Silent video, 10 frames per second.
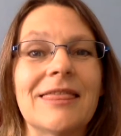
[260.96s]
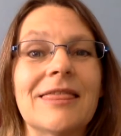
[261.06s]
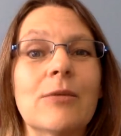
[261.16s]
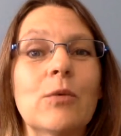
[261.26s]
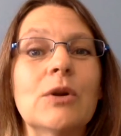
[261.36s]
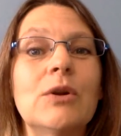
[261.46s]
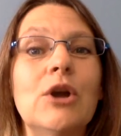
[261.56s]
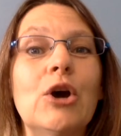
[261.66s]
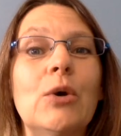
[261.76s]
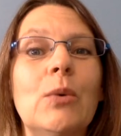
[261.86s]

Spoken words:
The word no.